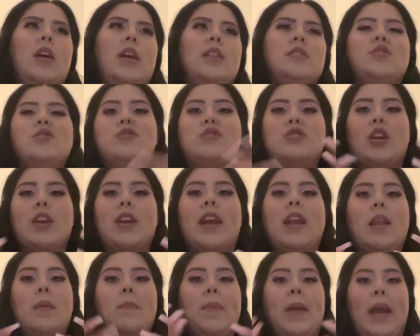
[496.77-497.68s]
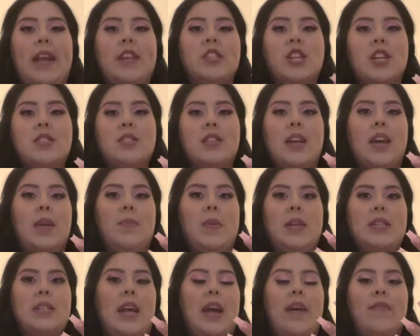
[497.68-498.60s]
And to start getting paychecks again,
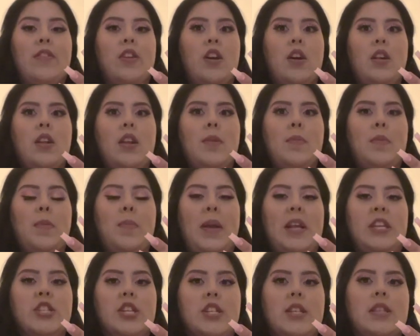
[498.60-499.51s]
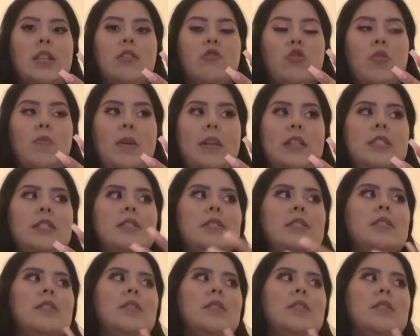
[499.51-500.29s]
because I haven't gotten a paycheck in like 3 months.